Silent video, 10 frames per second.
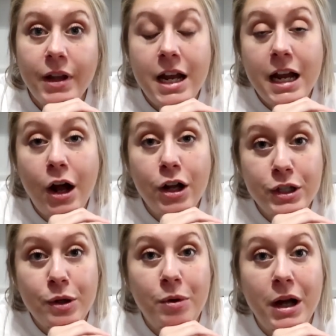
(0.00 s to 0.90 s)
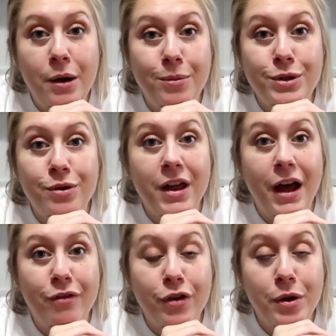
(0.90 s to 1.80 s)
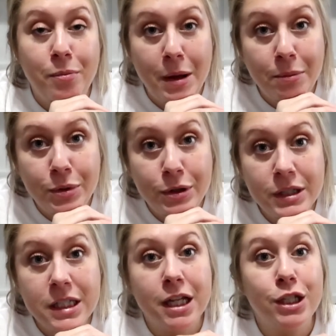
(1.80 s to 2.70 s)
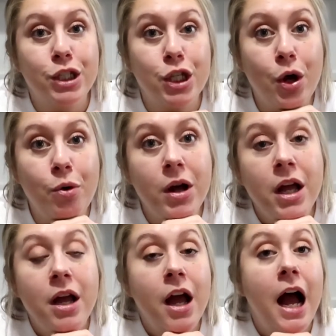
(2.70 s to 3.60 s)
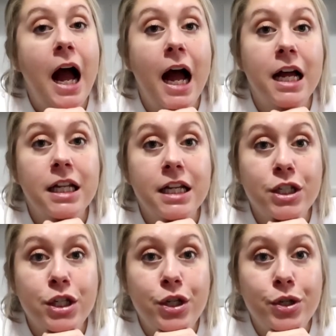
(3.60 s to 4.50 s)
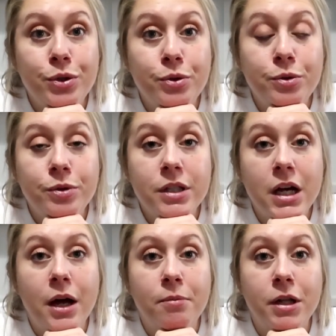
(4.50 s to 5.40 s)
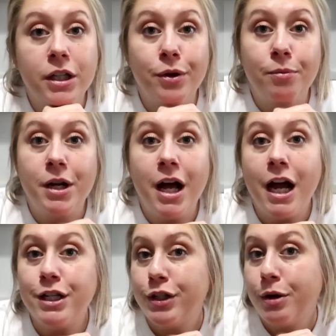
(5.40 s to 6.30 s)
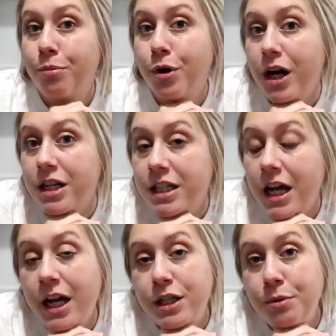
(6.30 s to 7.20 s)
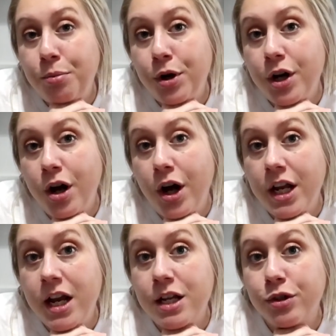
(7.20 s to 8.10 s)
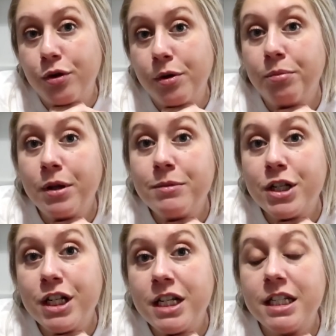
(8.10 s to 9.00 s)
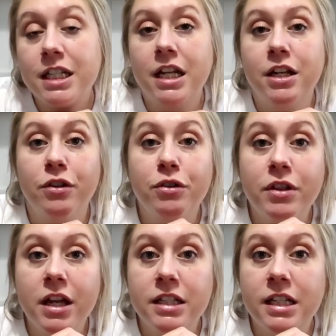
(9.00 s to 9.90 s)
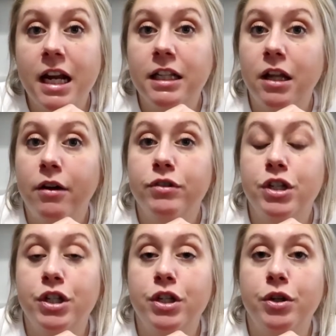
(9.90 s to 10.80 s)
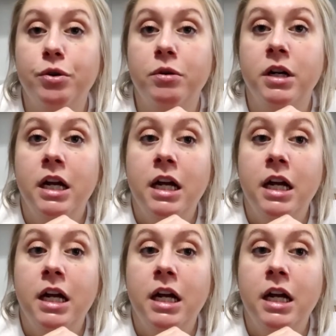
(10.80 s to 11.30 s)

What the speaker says: it also will help do that for your pimples. So I like to use a little bit of hydrogen peroxide to put on any sort of blemishes. Another thing that I love to do